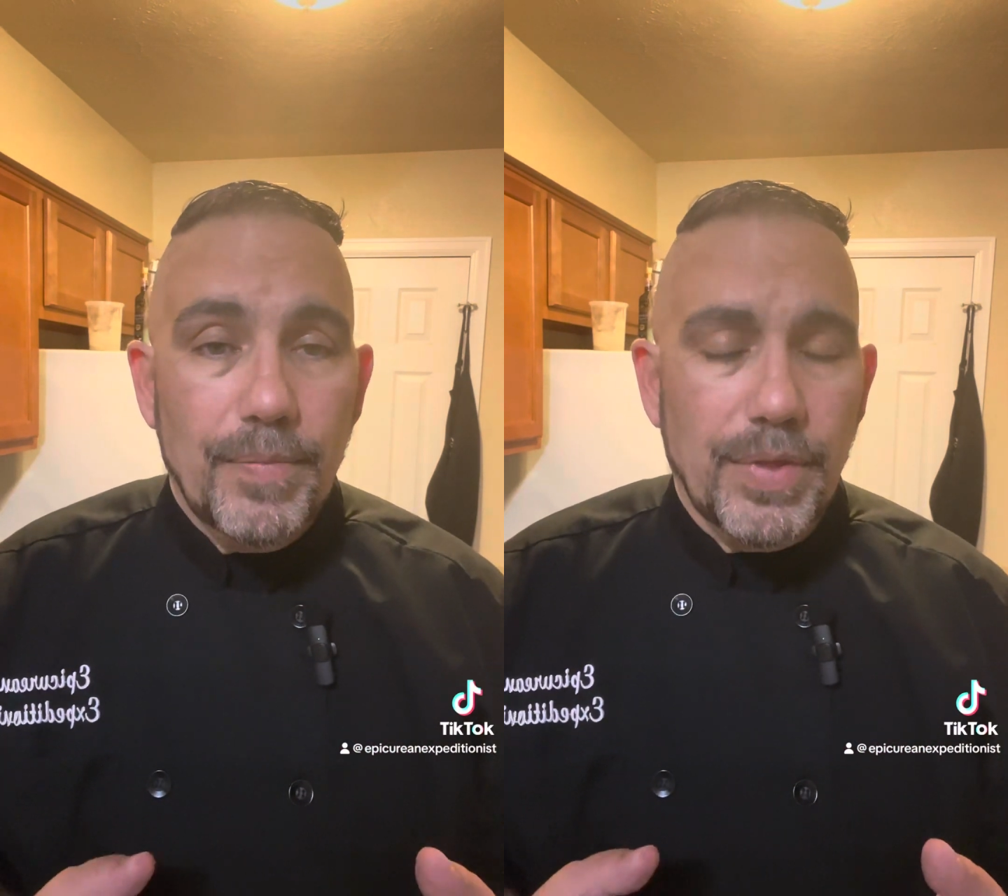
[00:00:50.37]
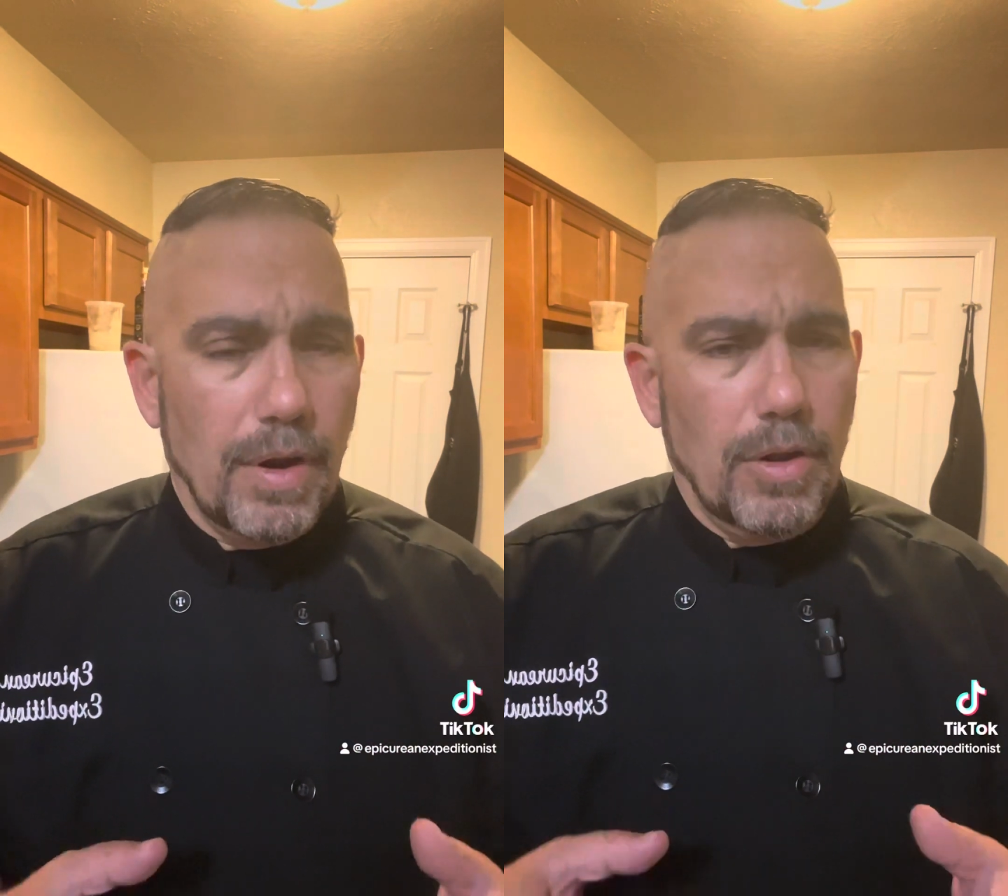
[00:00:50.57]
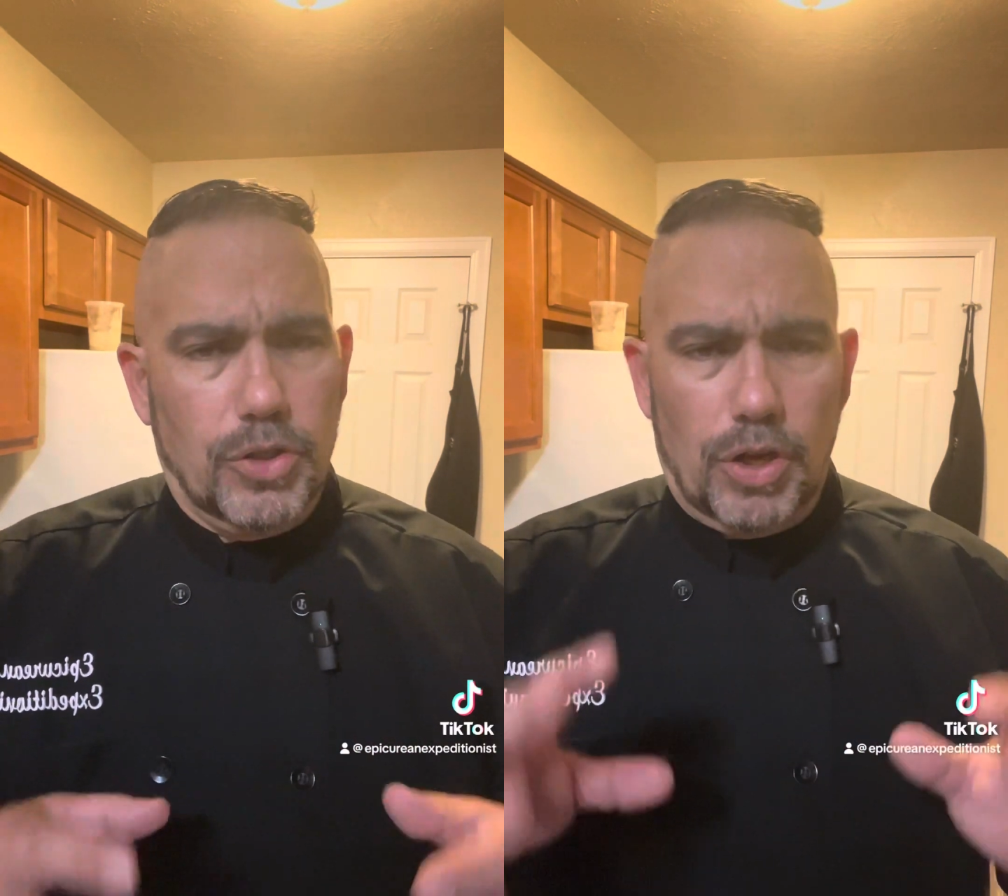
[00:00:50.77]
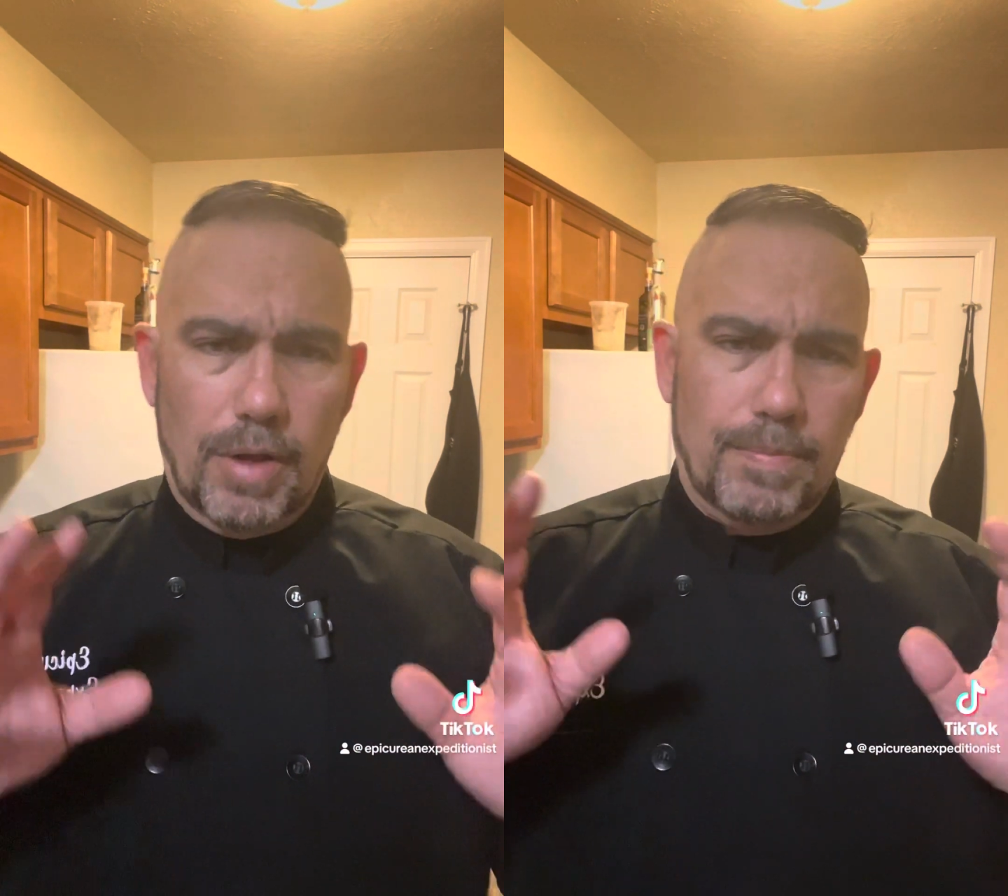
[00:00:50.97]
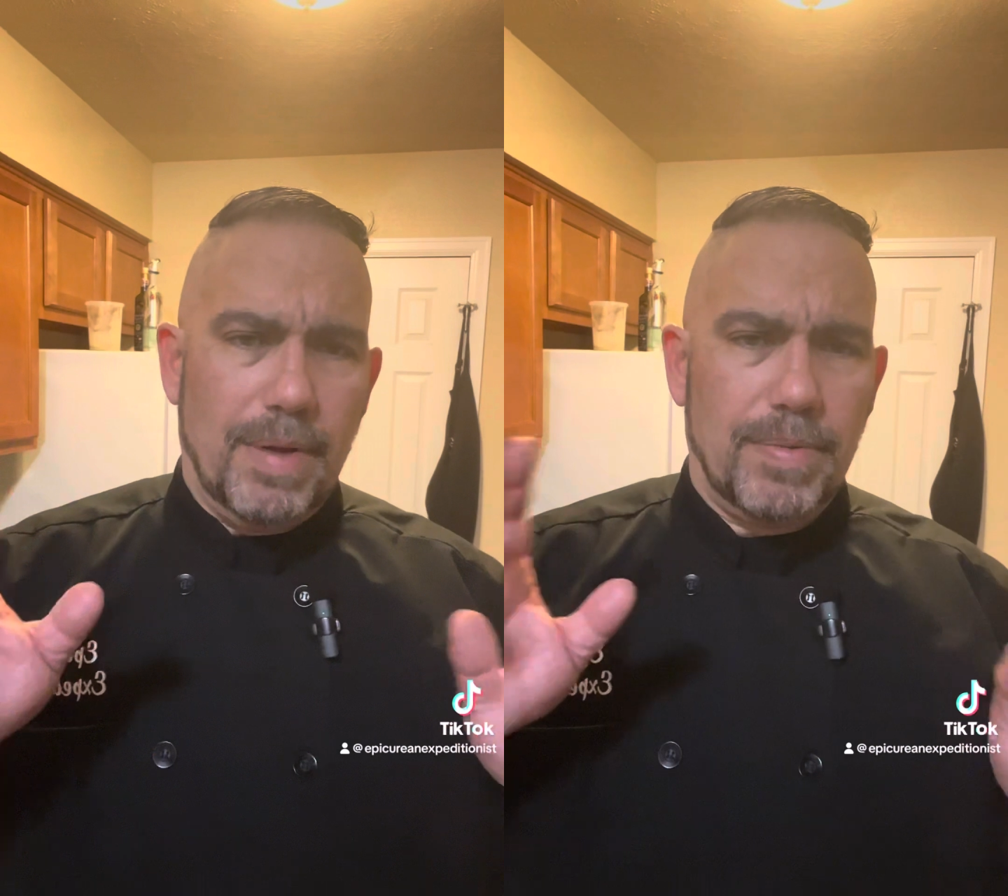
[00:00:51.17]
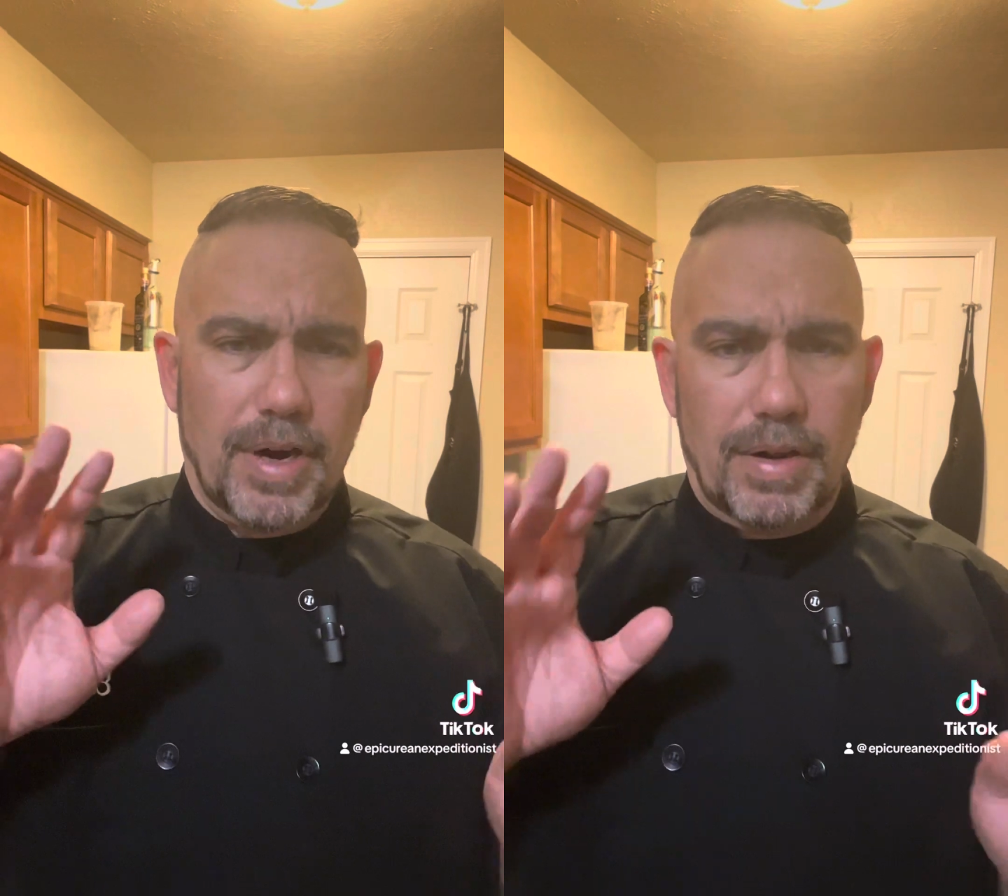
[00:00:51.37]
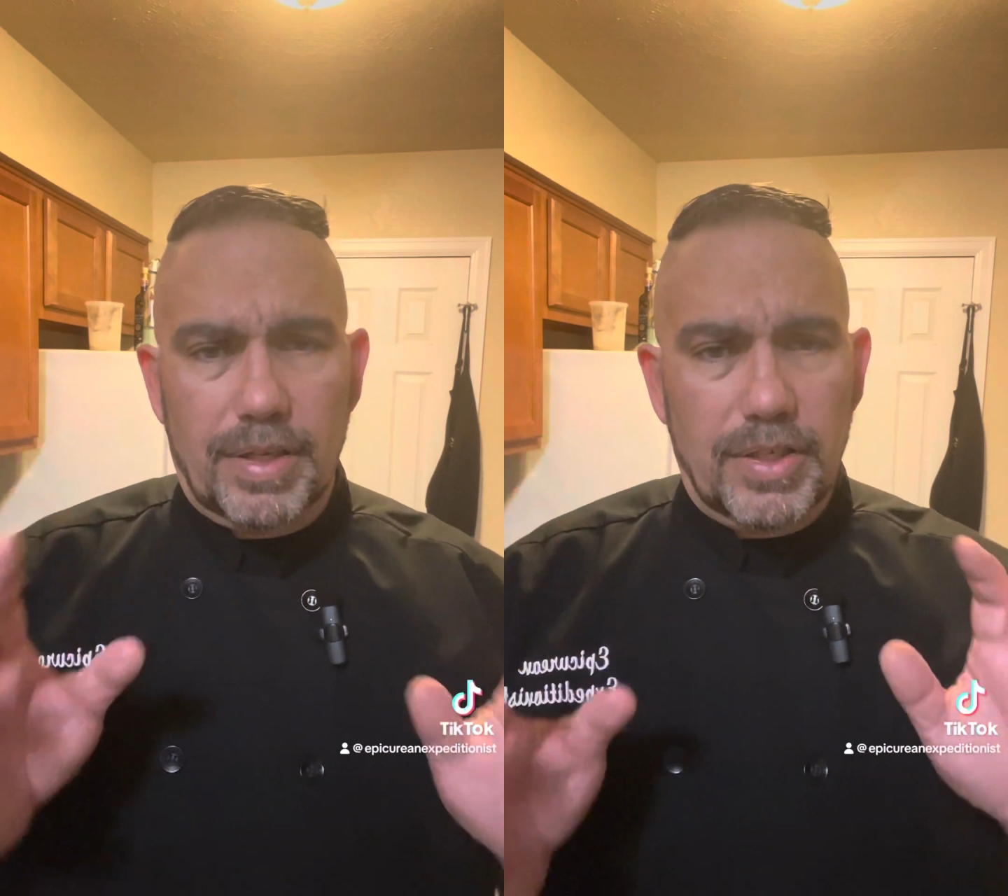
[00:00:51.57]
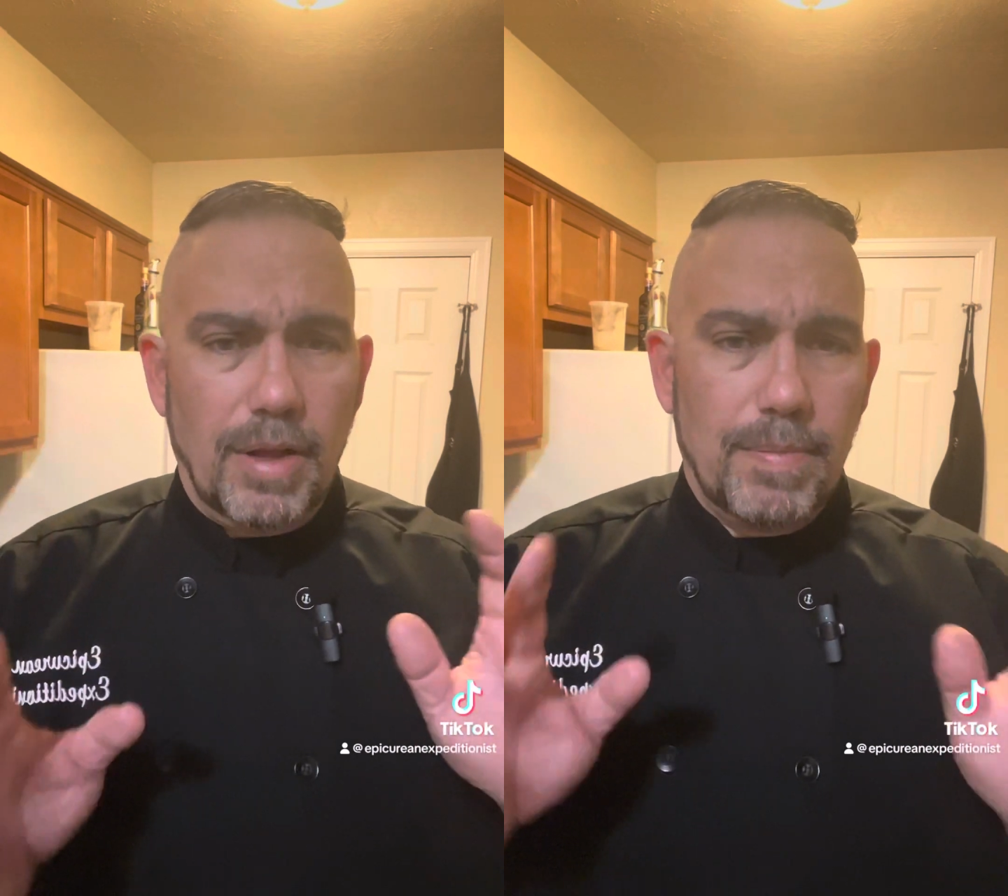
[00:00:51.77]
They're all salt, pepper, garlic,
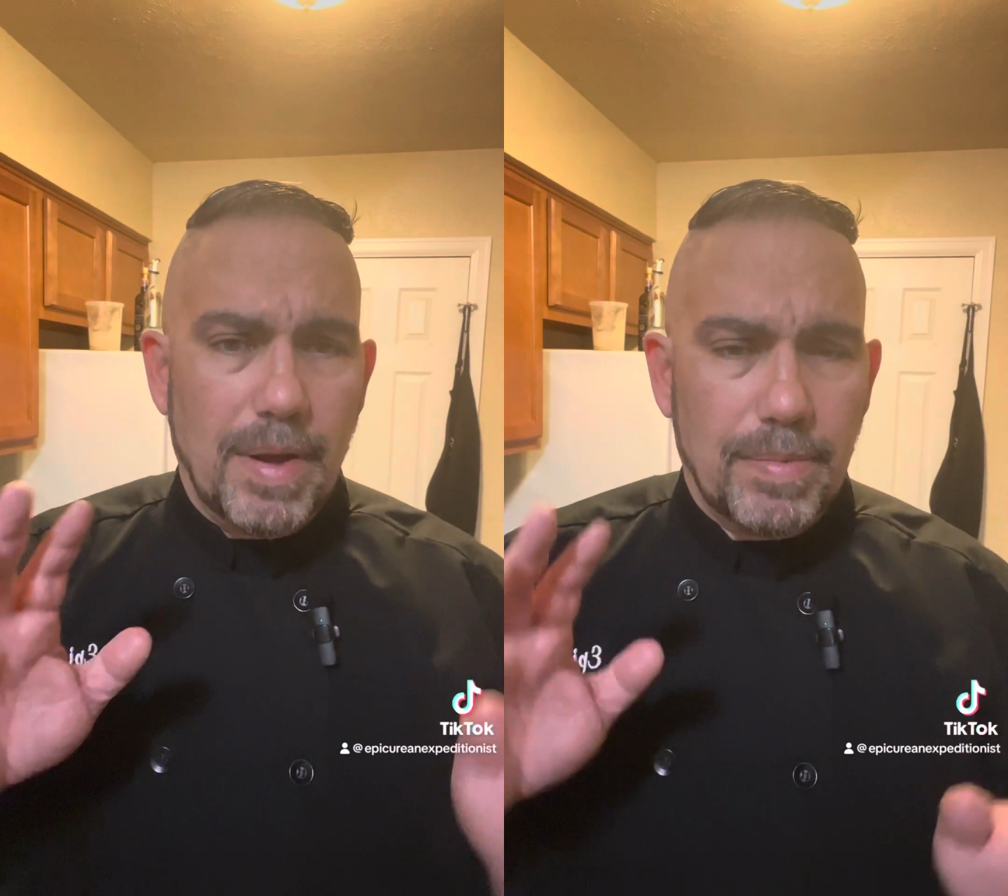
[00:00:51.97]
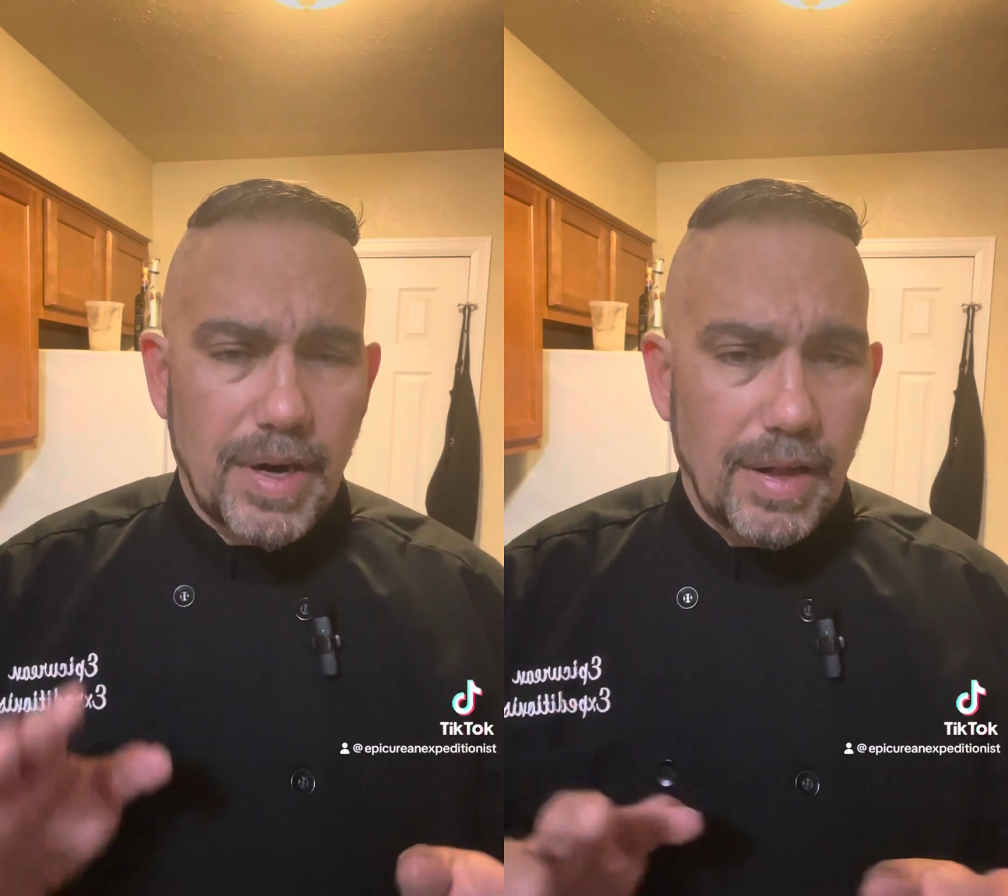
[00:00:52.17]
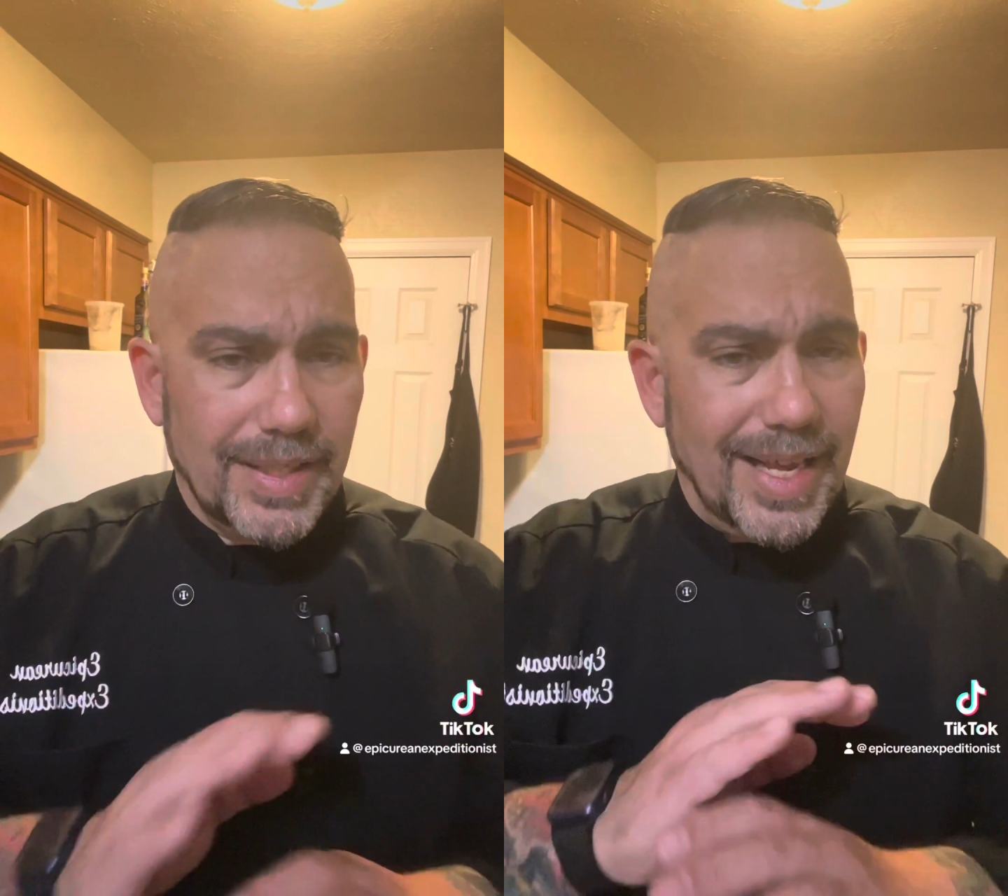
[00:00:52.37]
salt, pepper, garlic.